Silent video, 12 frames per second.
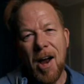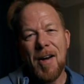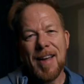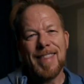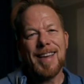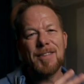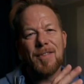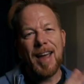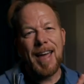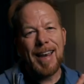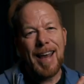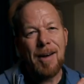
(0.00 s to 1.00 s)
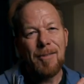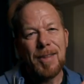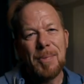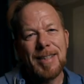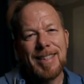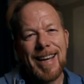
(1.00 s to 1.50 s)
All right, thanks for hanging out
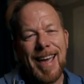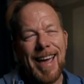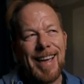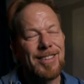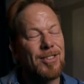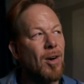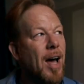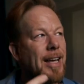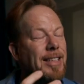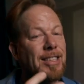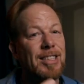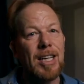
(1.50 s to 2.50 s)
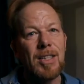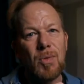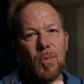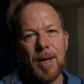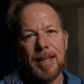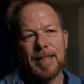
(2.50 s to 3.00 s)
with me today. So I just
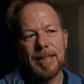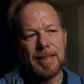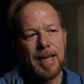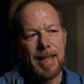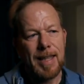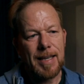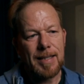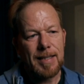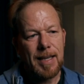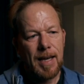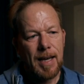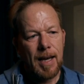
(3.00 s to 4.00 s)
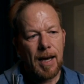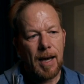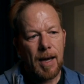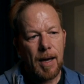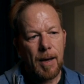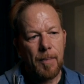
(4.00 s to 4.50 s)
wanted to say this.
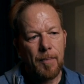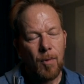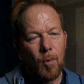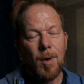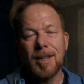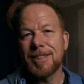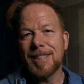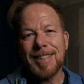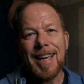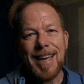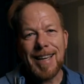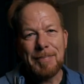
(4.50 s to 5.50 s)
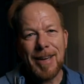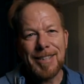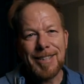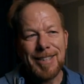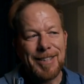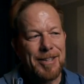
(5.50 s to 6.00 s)
Um, one, just like I
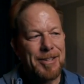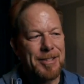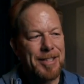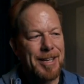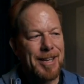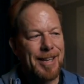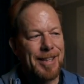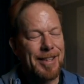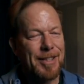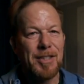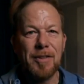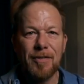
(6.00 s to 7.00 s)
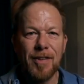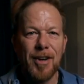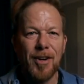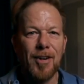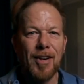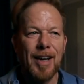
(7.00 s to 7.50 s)
mentioned, there's a, there's a
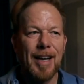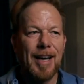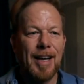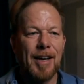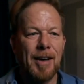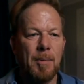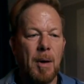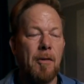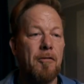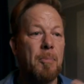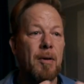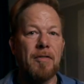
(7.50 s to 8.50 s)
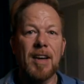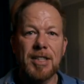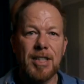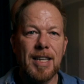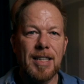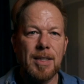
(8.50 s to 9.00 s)
fear um, of
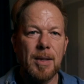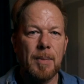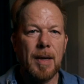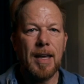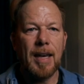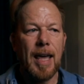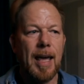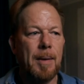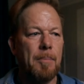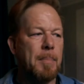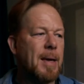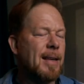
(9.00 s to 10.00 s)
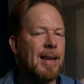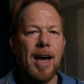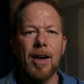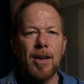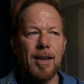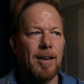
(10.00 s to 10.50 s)
perfectionism and, and being
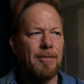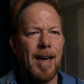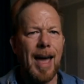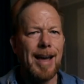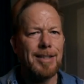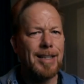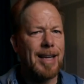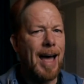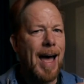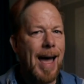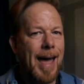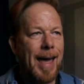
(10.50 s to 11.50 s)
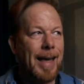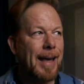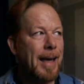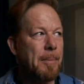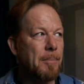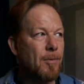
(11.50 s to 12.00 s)
not good enough. Actually, I
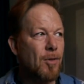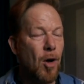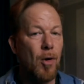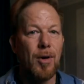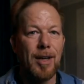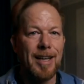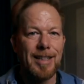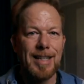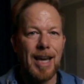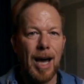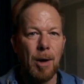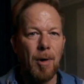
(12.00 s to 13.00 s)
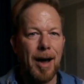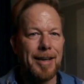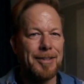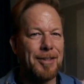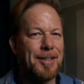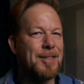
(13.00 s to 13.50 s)
am no good at DIY.
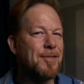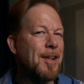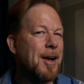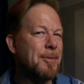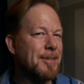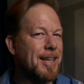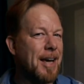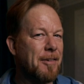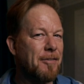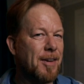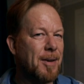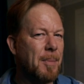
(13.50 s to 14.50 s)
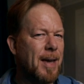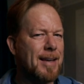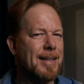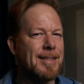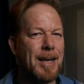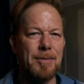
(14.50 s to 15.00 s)
So this vlog was kind of fun to make
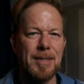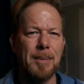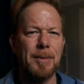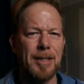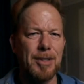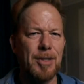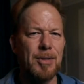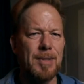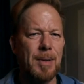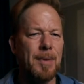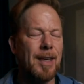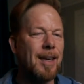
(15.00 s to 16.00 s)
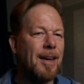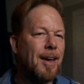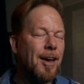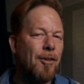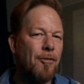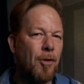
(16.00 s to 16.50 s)
because I was able to do something
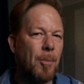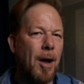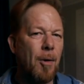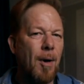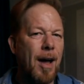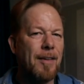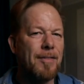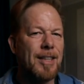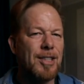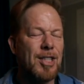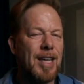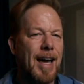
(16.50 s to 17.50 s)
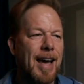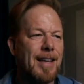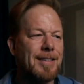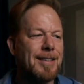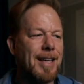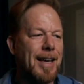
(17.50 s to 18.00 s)
for my wife that she
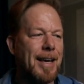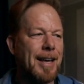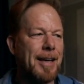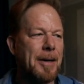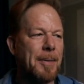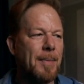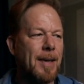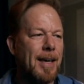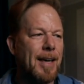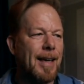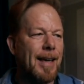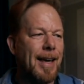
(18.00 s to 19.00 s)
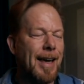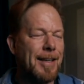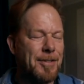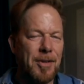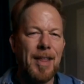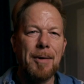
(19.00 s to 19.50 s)
asked. And um,
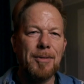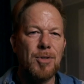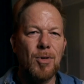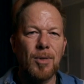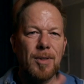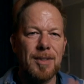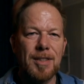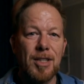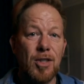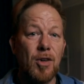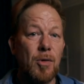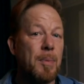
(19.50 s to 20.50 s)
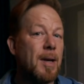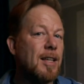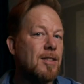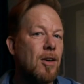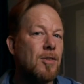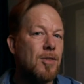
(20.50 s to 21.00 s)
and so that was cool to do, but
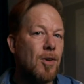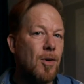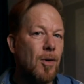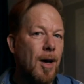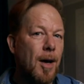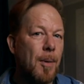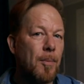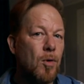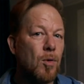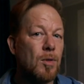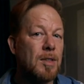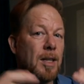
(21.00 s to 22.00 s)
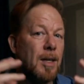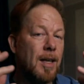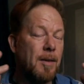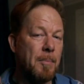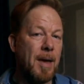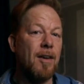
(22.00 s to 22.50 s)
it's also um, cool to
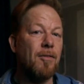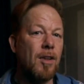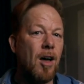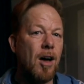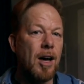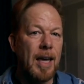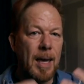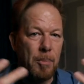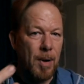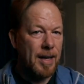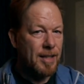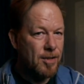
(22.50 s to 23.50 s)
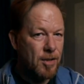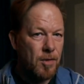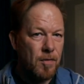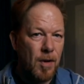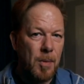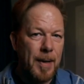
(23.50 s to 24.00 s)
make a vlog and practice
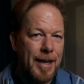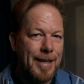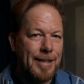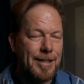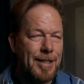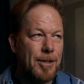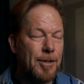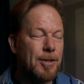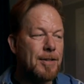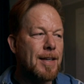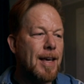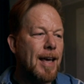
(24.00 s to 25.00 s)
those filmmaking skills.